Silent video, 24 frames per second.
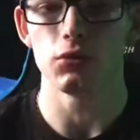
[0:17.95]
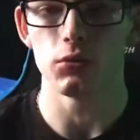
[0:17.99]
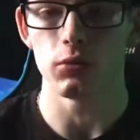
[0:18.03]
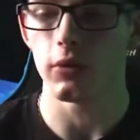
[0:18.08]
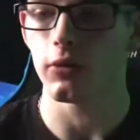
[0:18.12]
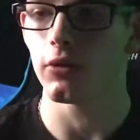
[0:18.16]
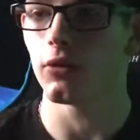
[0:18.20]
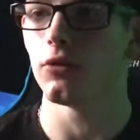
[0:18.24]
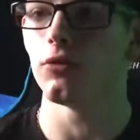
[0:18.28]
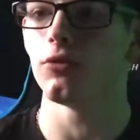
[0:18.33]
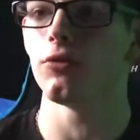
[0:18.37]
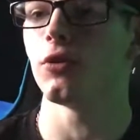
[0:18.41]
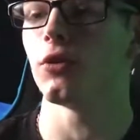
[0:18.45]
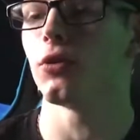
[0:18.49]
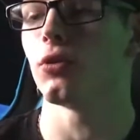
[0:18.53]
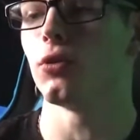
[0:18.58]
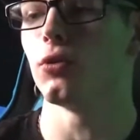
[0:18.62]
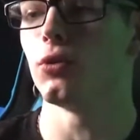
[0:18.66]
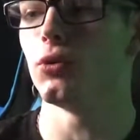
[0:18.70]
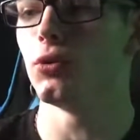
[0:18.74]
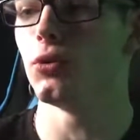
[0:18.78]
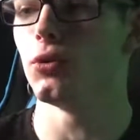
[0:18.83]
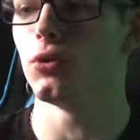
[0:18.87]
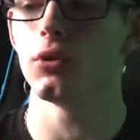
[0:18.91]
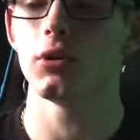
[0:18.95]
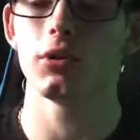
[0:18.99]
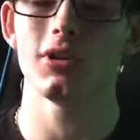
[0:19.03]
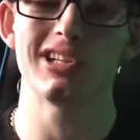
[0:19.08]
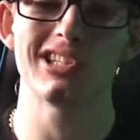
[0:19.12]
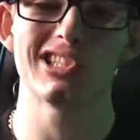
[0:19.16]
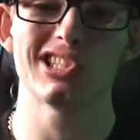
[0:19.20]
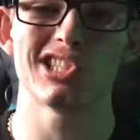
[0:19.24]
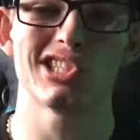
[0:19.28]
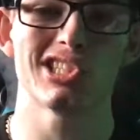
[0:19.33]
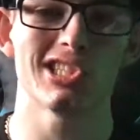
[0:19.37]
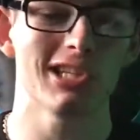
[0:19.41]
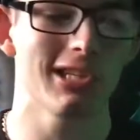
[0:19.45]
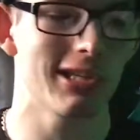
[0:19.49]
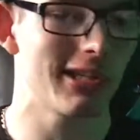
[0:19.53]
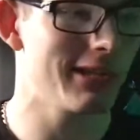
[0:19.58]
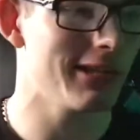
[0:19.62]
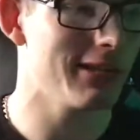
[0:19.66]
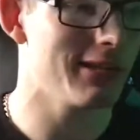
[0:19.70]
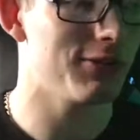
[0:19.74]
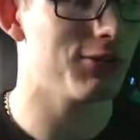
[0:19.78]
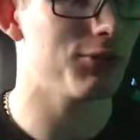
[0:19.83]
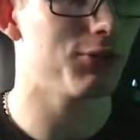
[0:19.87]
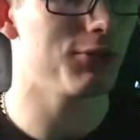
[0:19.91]
without further ado, let's just get
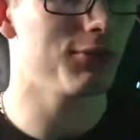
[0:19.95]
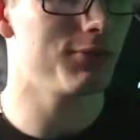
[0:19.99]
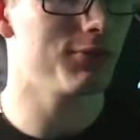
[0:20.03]
right into